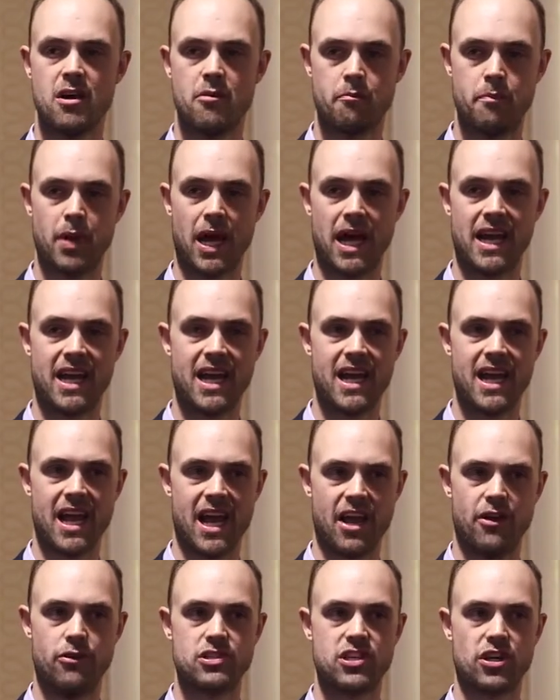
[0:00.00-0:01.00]
but
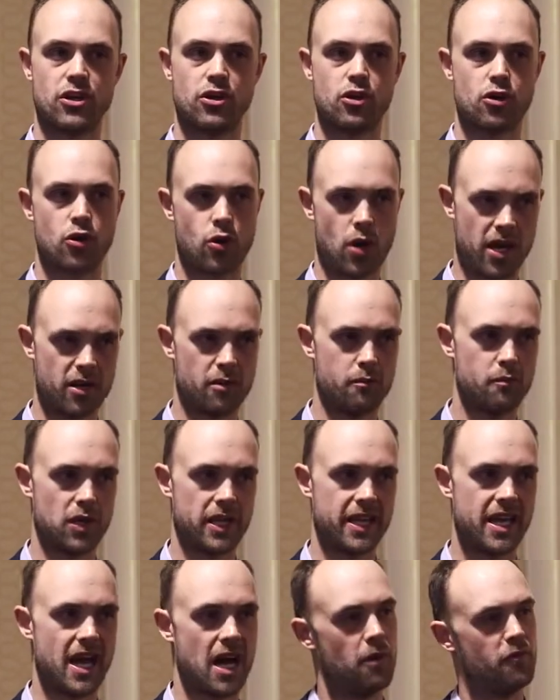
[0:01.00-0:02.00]
it was
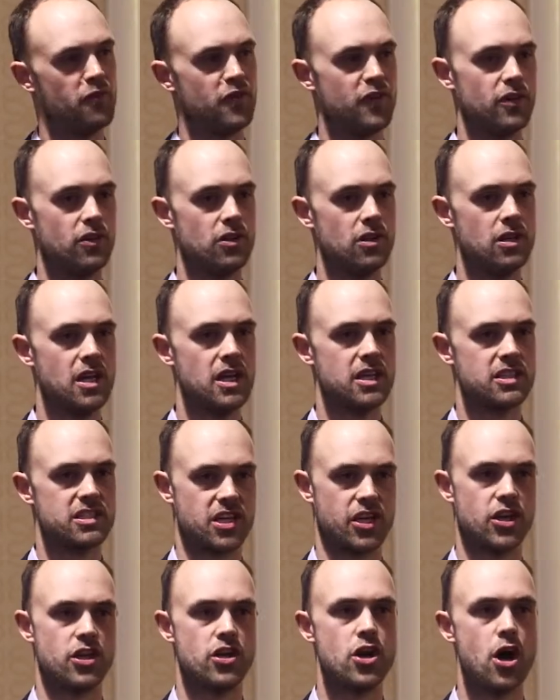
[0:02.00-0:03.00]
incredibly helpful to
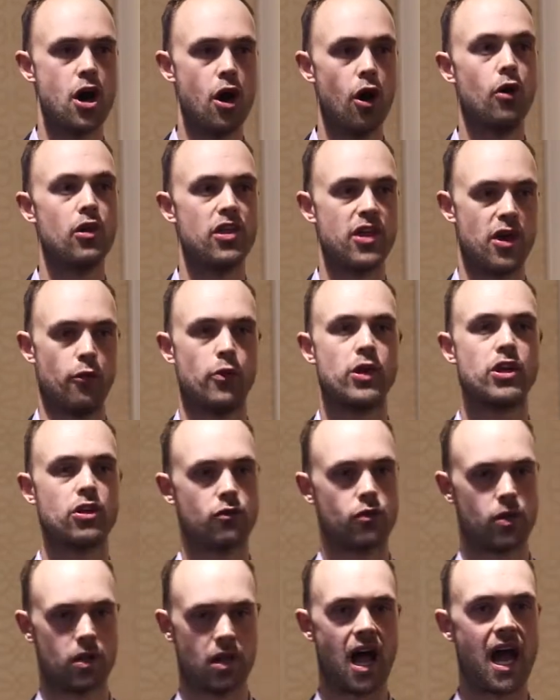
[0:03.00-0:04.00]
know that we could
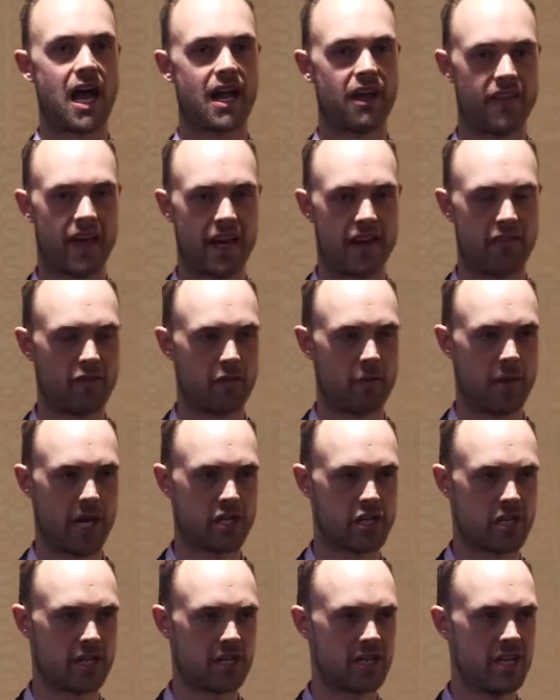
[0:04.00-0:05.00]
rely on that
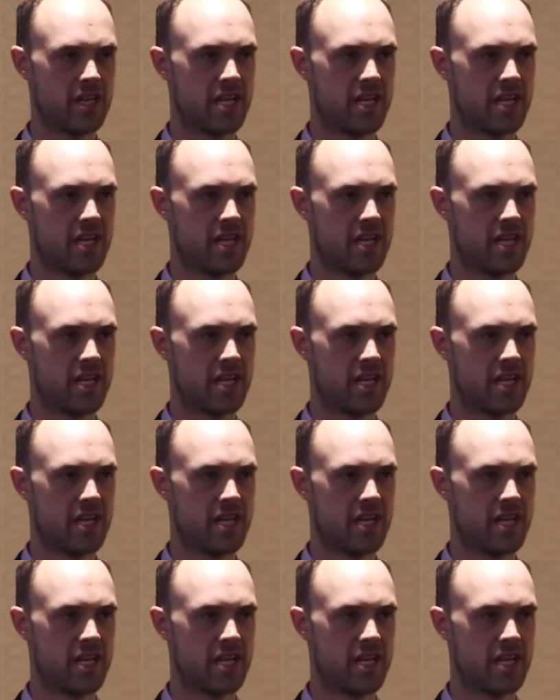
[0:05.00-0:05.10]
information.